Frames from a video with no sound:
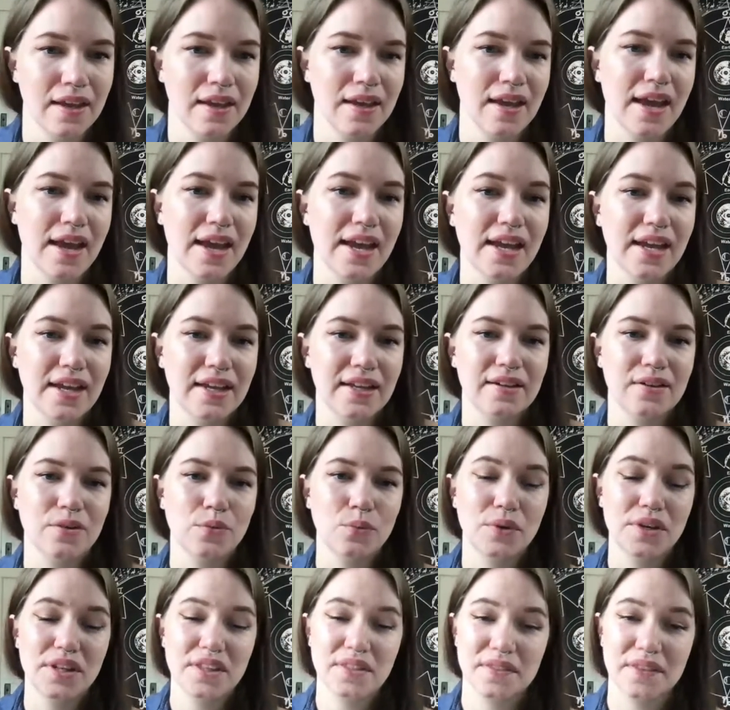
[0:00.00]
And
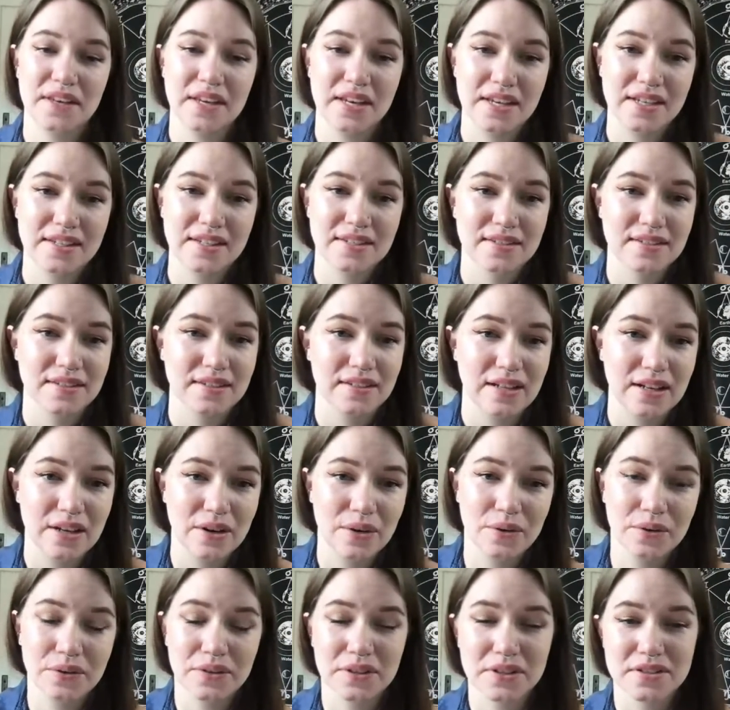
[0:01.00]
with this, you
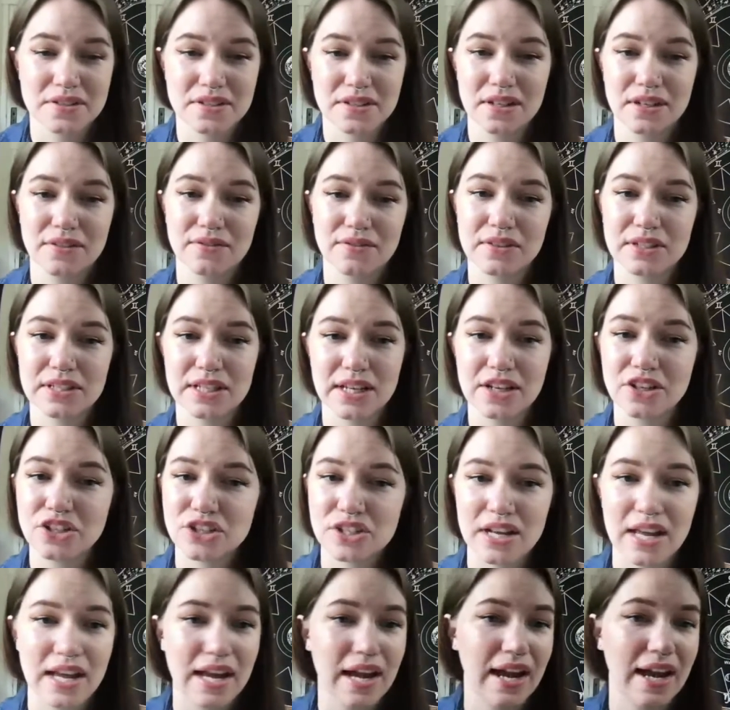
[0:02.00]
know, there's an invitation
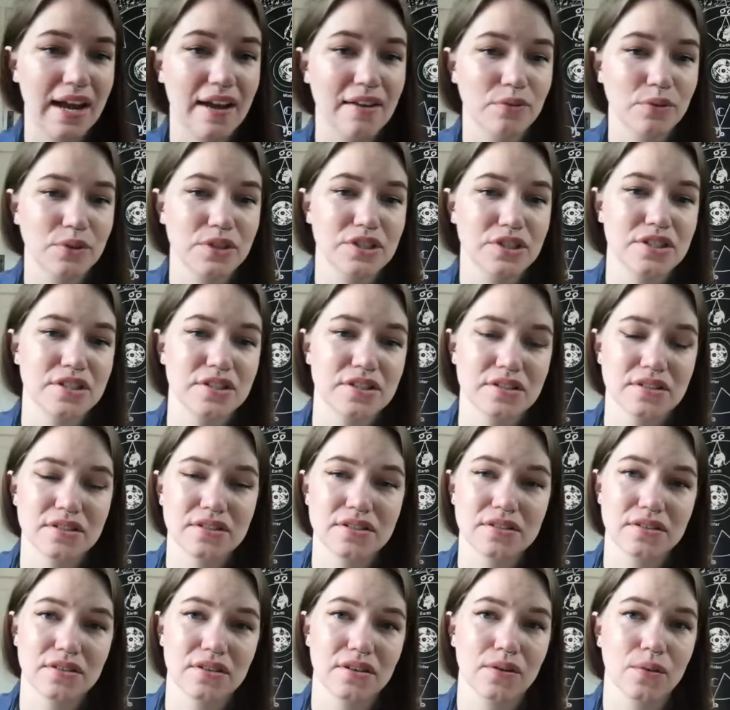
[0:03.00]
I have, which is,
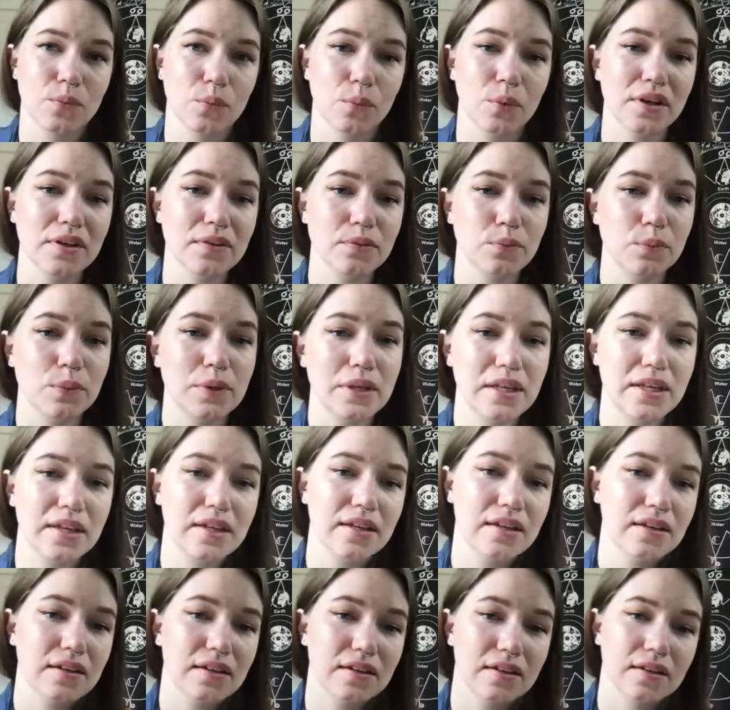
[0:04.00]
what if
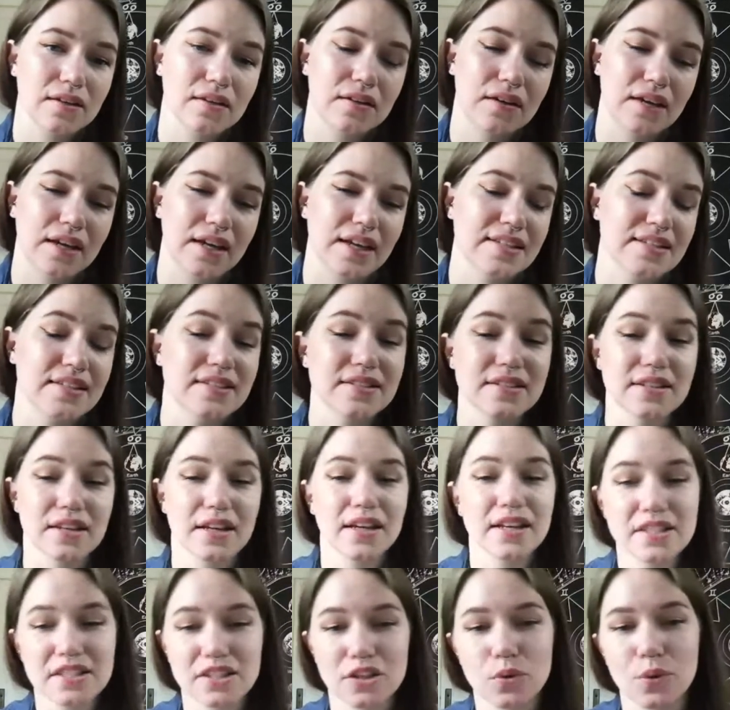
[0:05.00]
we, I guess
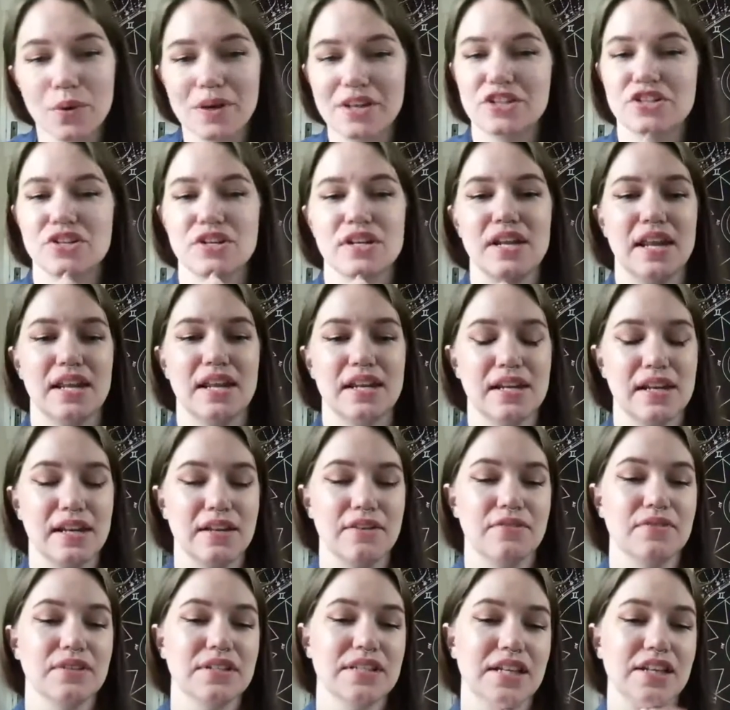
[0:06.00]
it's a question and an
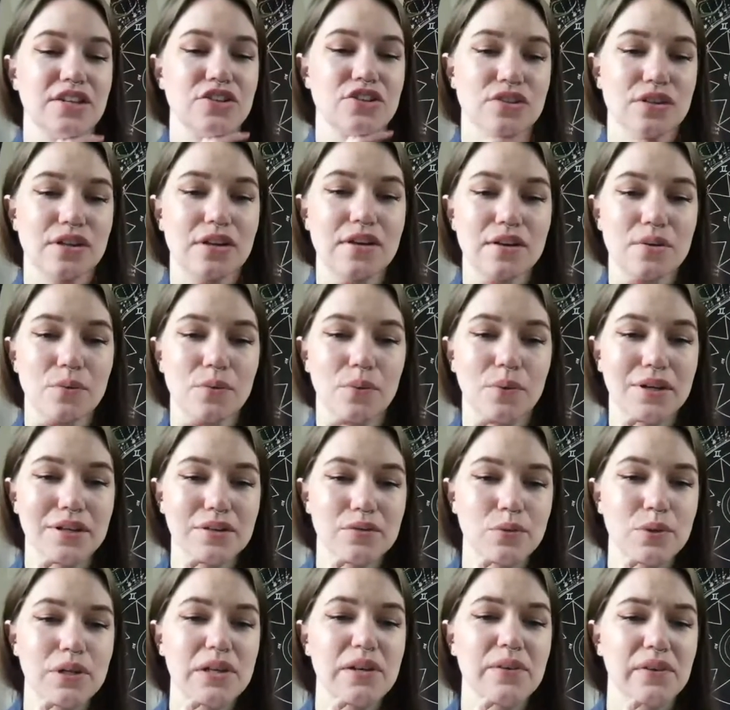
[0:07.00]
invitation. What if
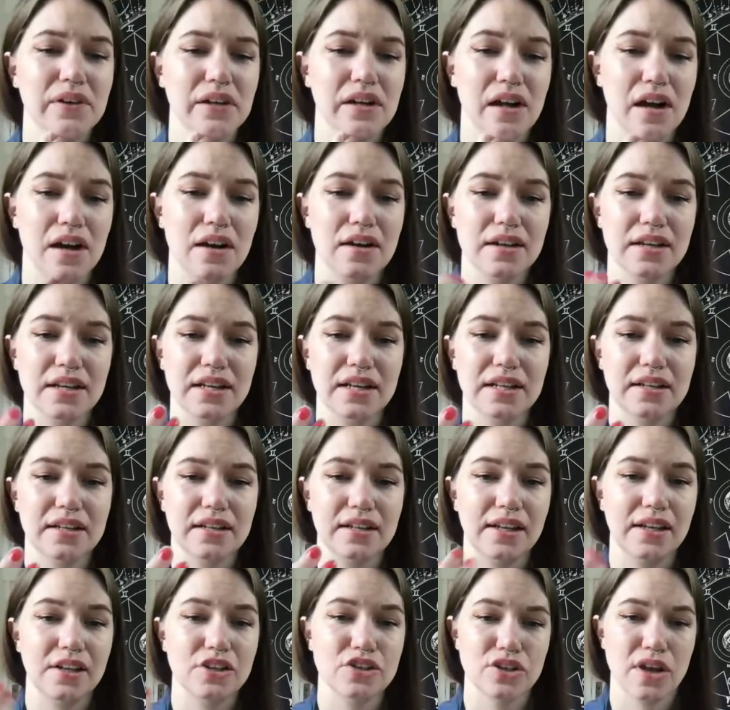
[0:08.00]
we regarded
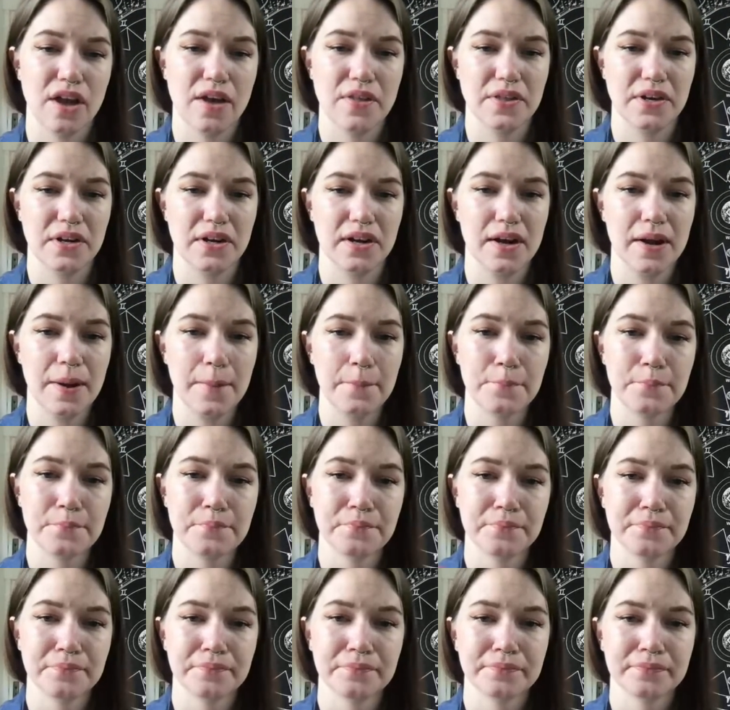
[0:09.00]
each other
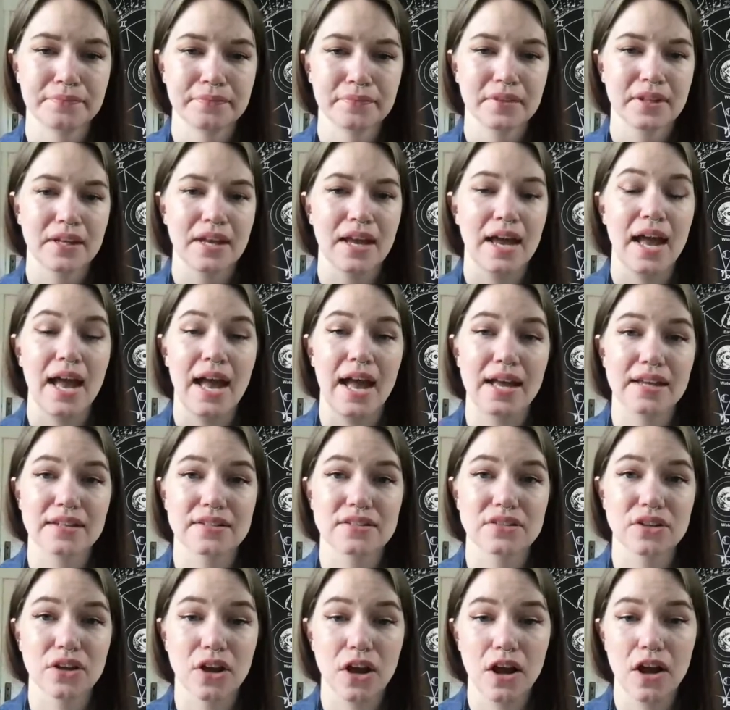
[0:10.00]
as
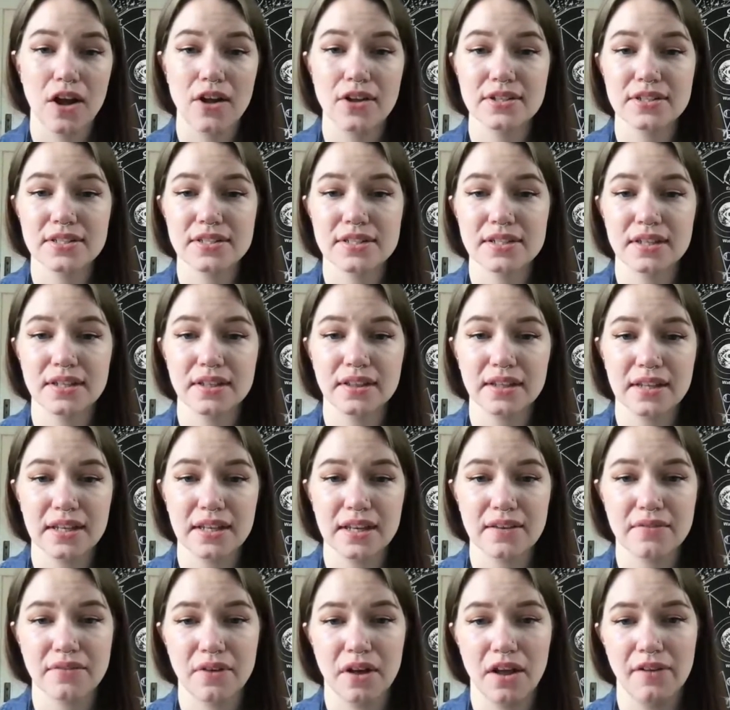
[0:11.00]
constantly
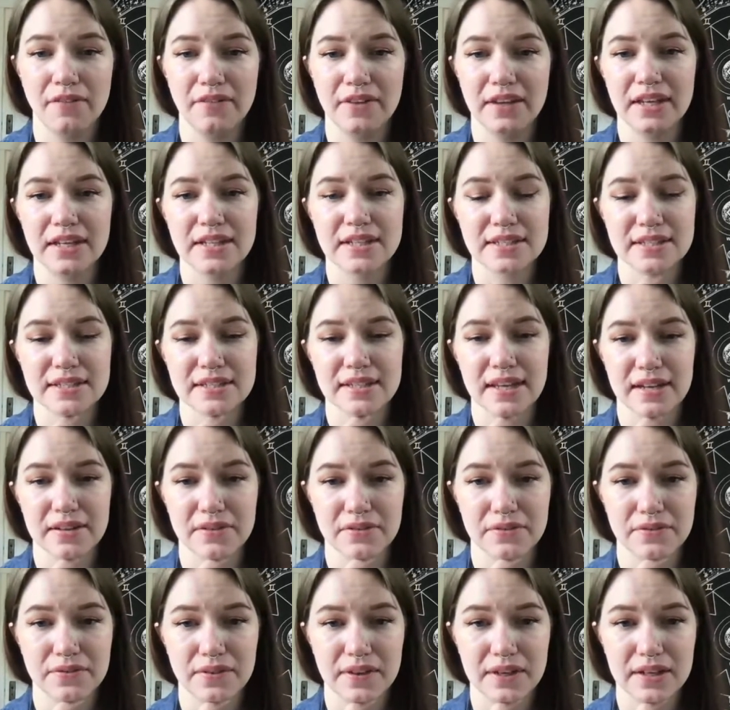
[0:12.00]
evolving instead of
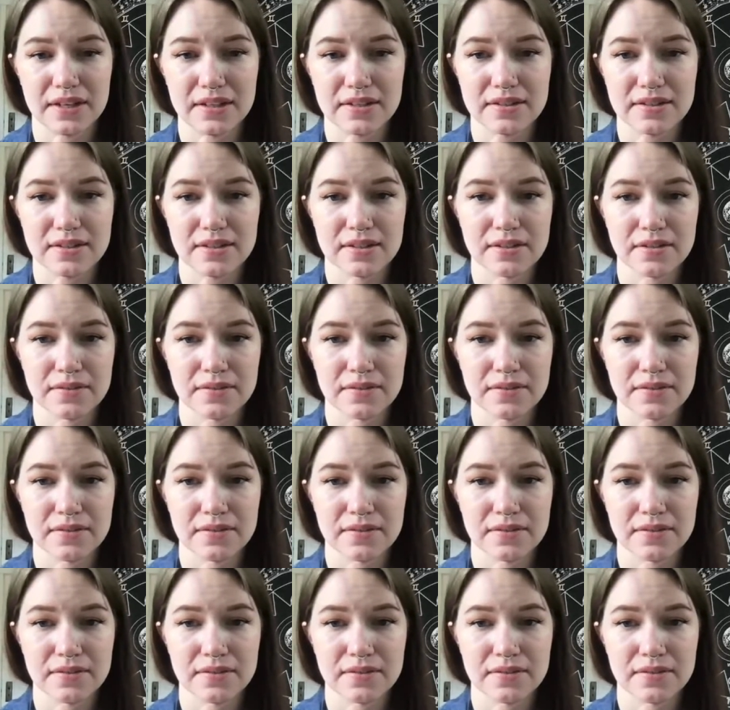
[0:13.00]
fixed?